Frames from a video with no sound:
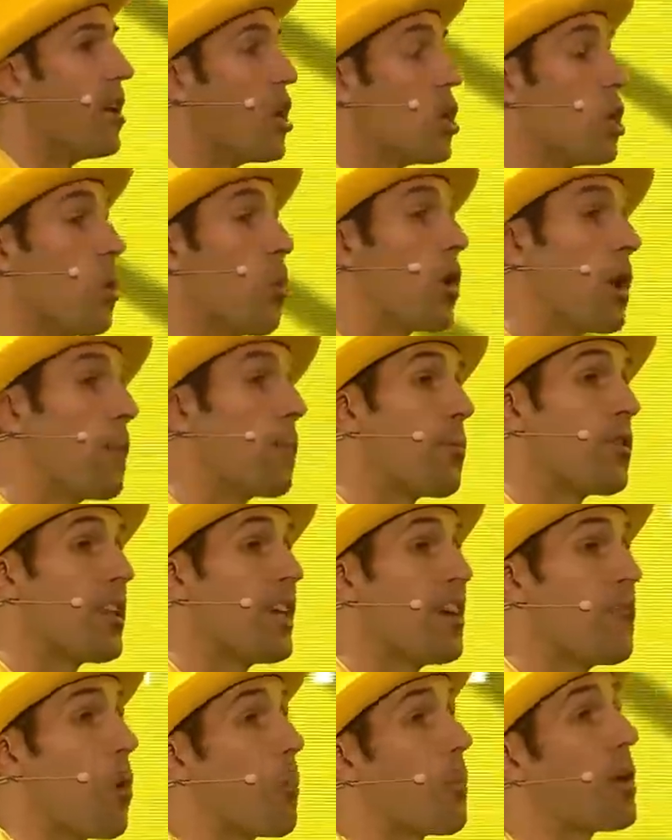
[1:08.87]
You wouldn't
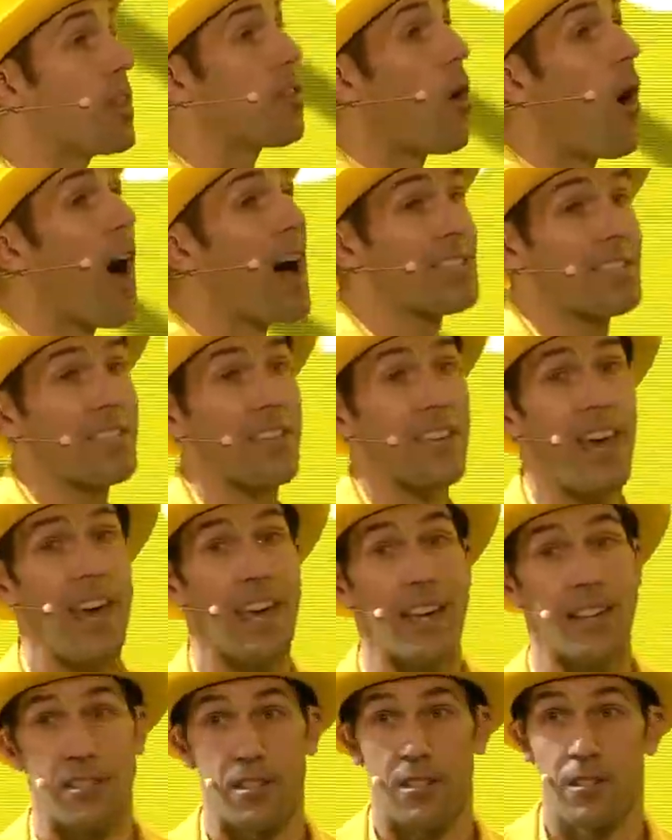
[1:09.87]
believe when we lost the
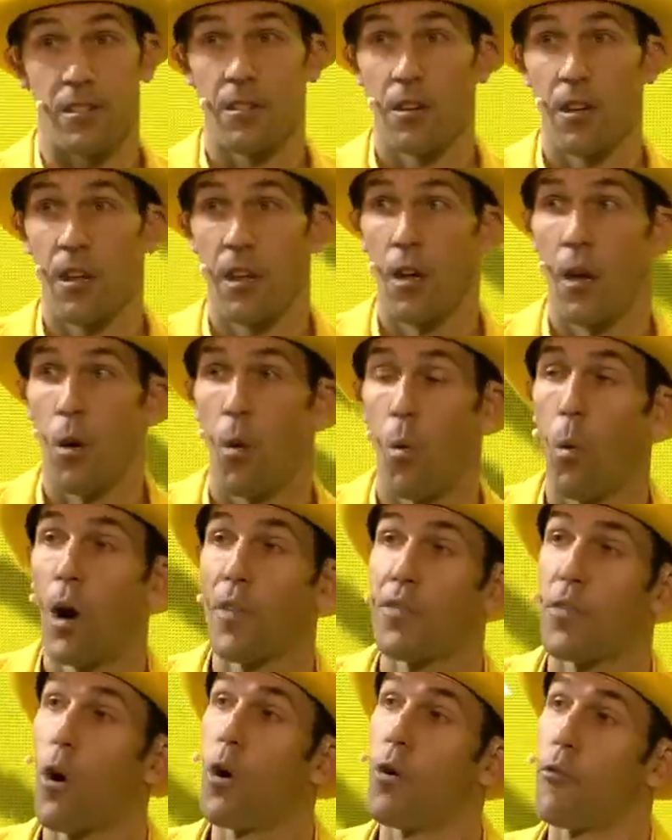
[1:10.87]
case
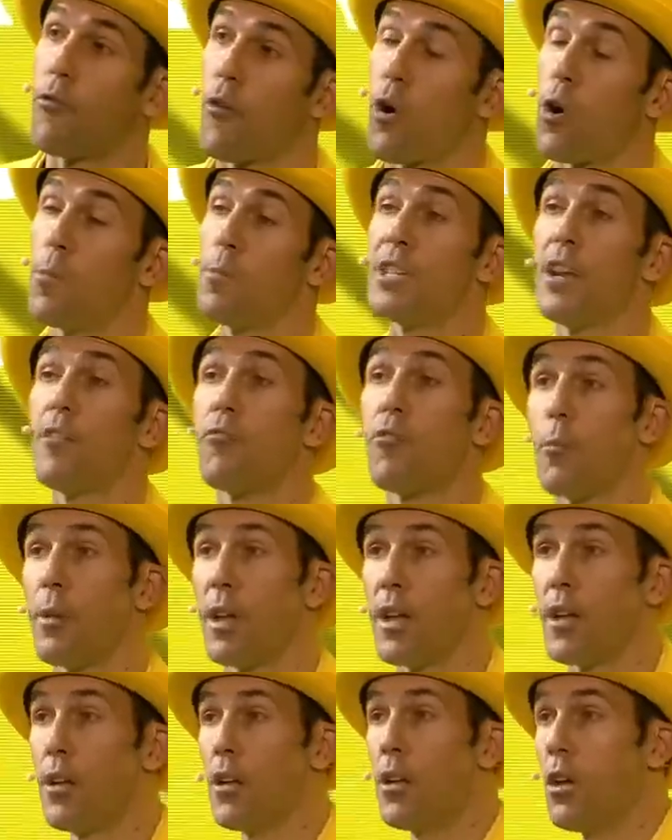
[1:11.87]
what the whole firm did for me.
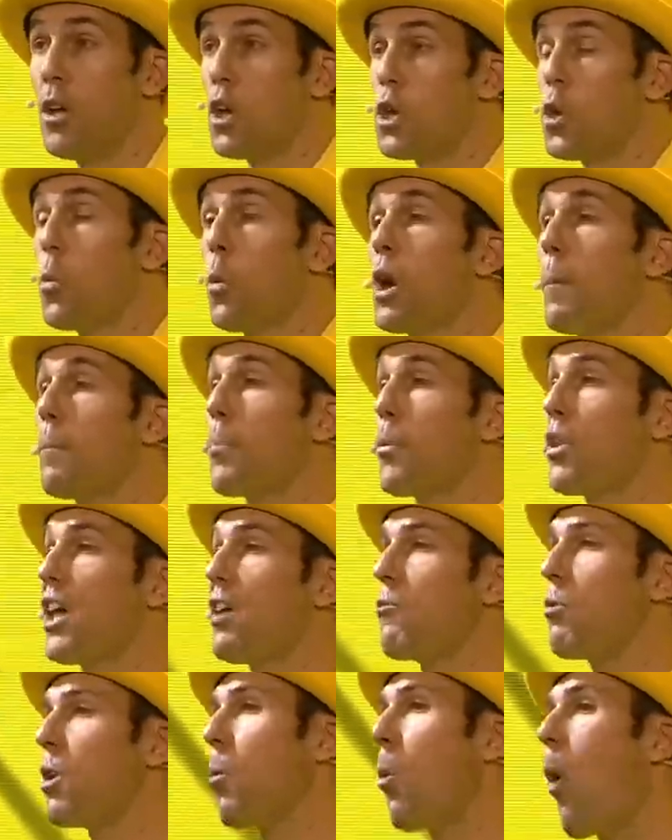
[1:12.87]
You wouldn't believe
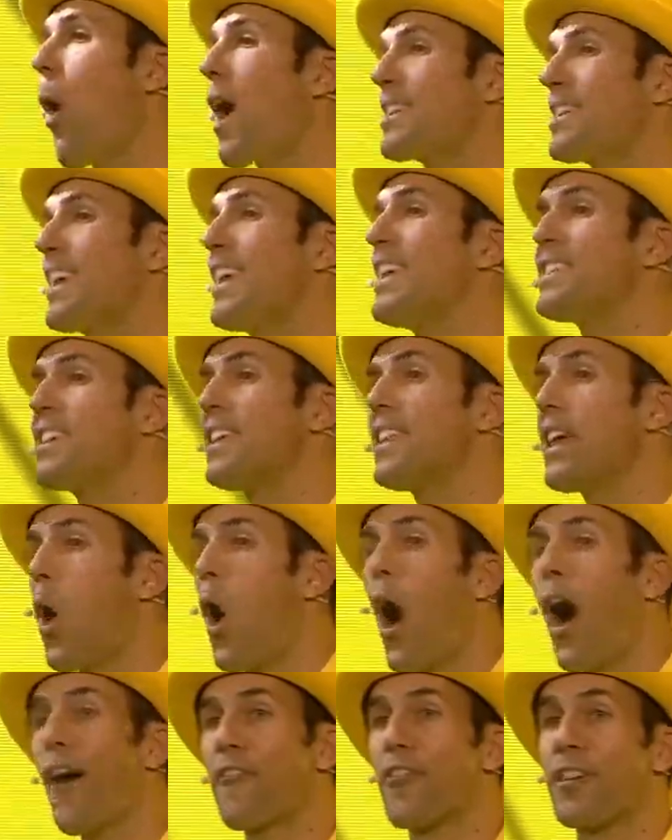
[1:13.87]
when we walked into the
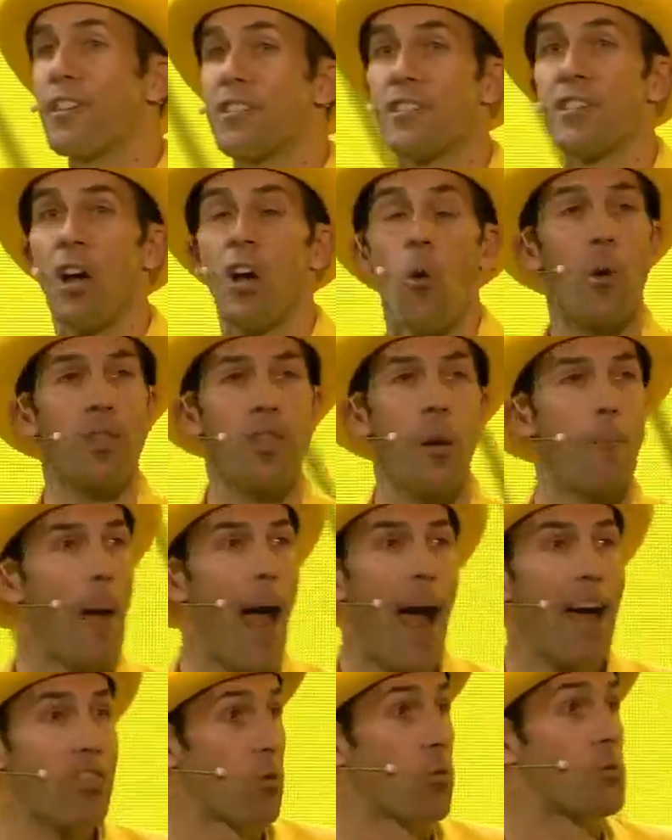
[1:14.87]
office what the
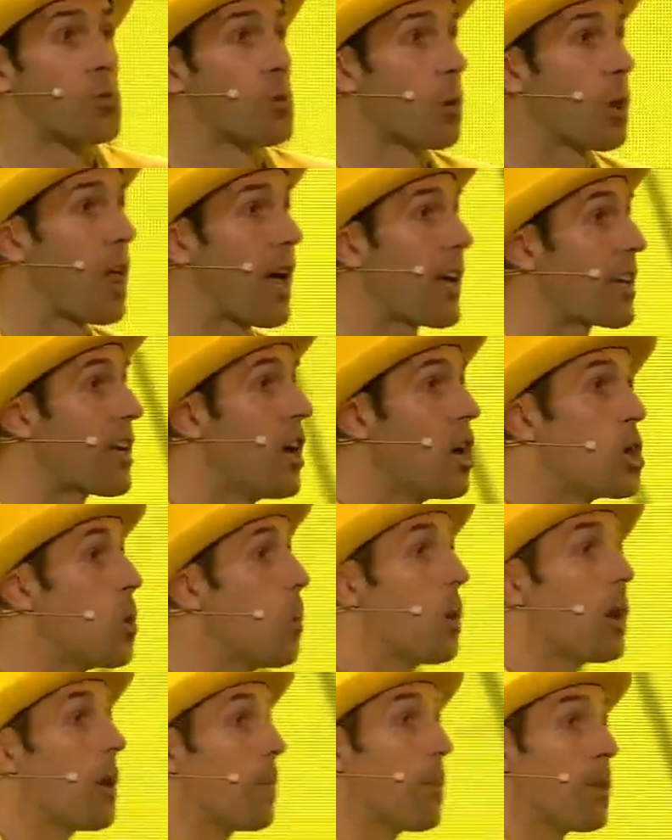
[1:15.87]
bathrooms were like. You
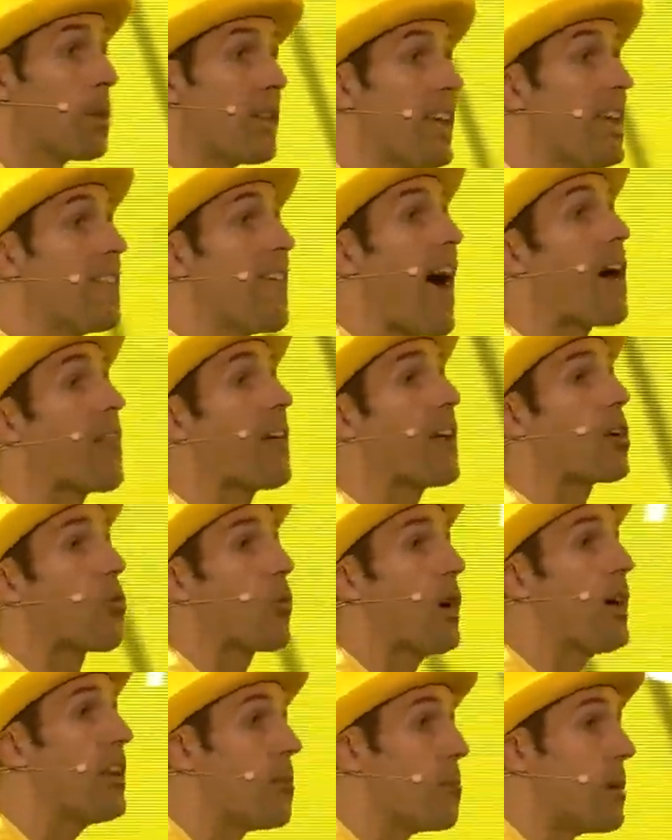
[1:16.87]
wouldn't believe how they
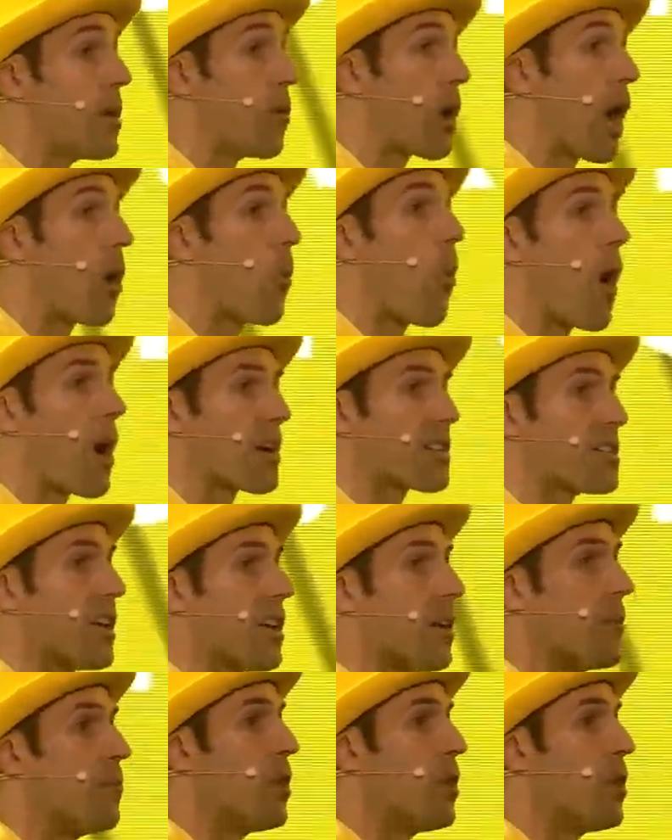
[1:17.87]
greeted me when I walked in.